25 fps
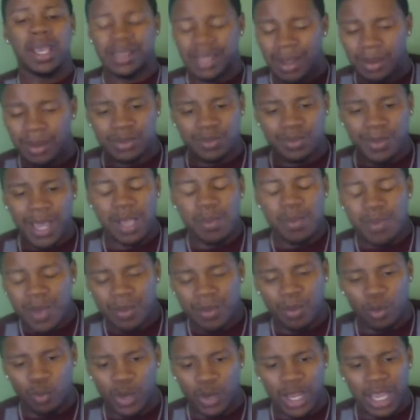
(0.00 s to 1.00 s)
They make
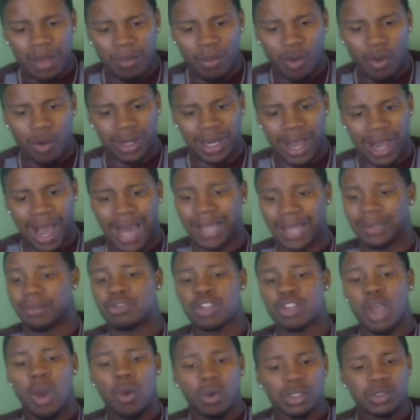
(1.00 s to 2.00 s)
people read more
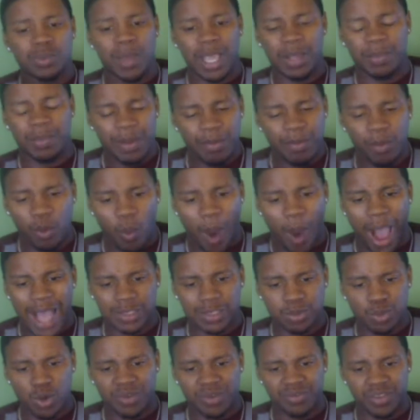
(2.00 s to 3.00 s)
columns, which make people
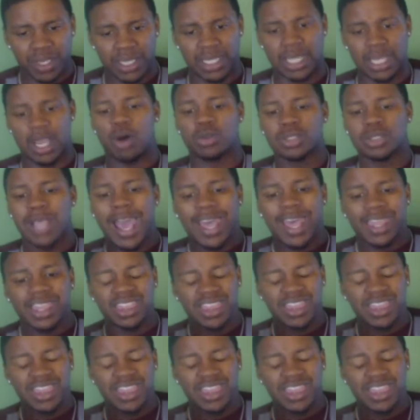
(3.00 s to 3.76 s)
watch more videos,